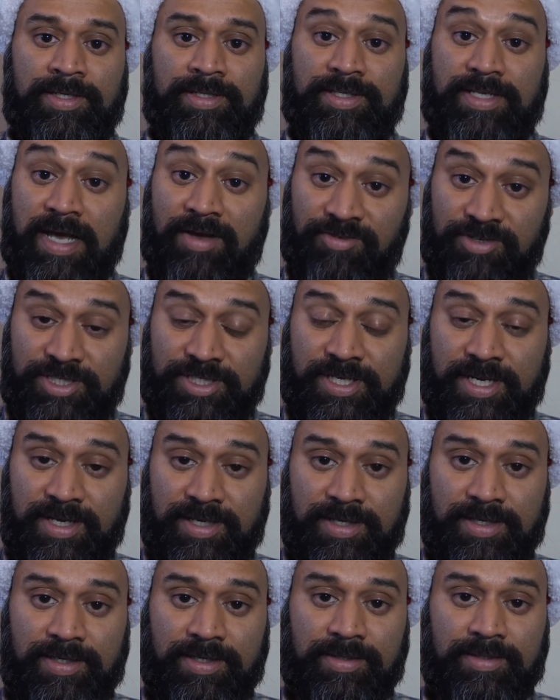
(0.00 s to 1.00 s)

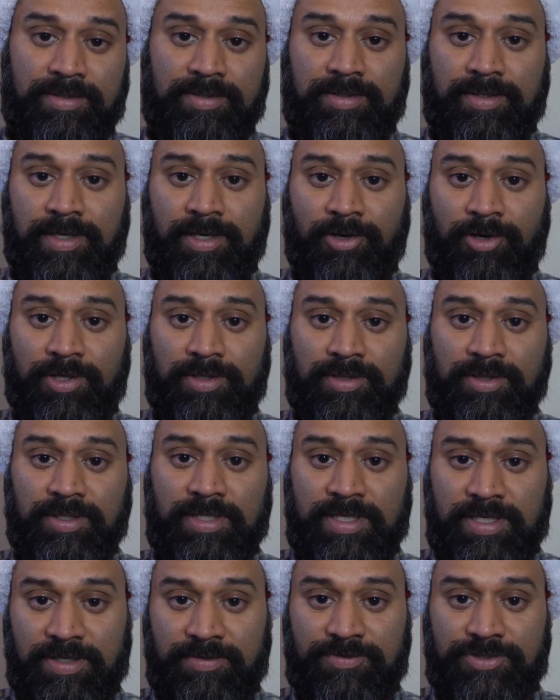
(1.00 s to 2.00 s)
Devastated, Erin
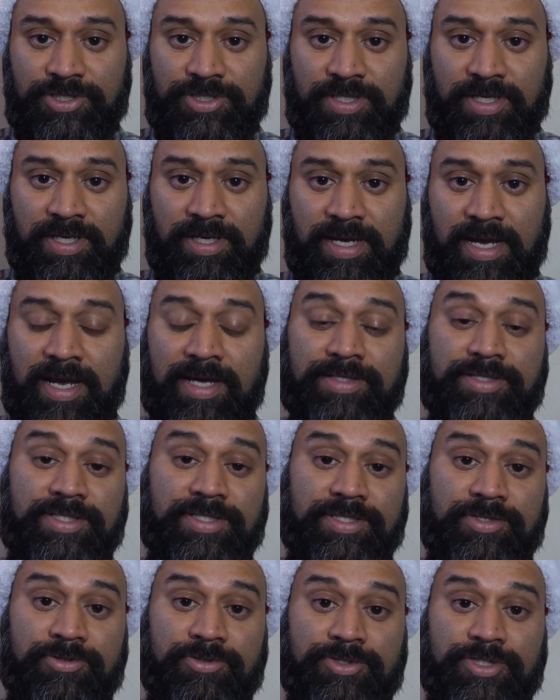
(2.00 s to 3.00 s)
leaves and
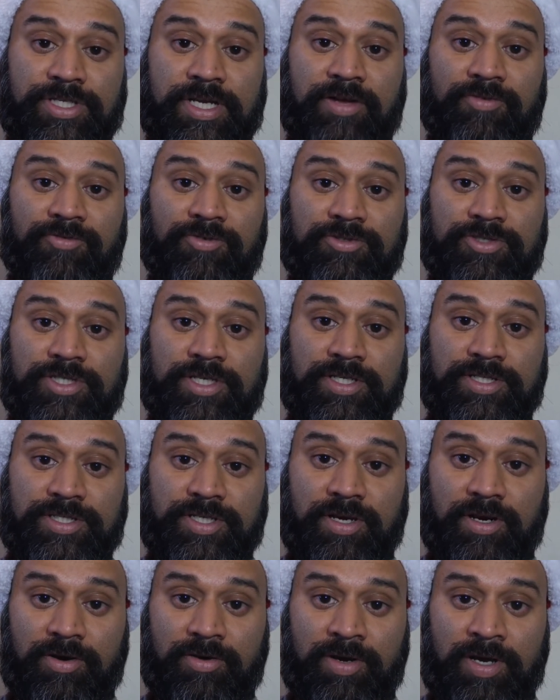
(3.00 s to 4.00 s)
heads to San
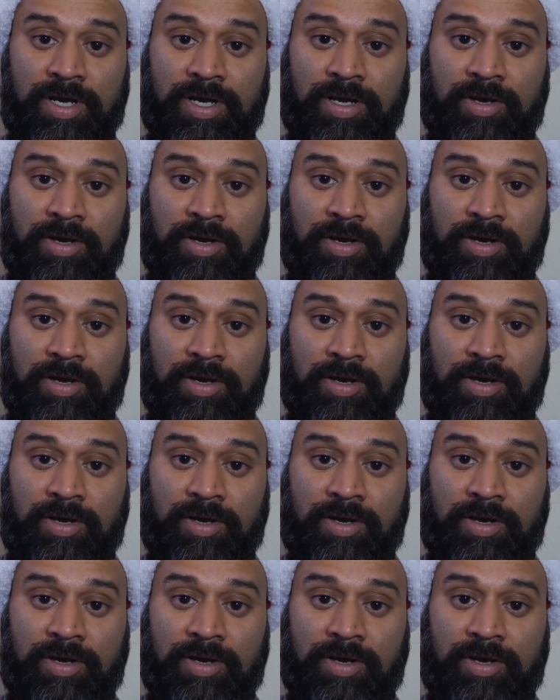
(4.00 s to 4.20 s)
Francisco,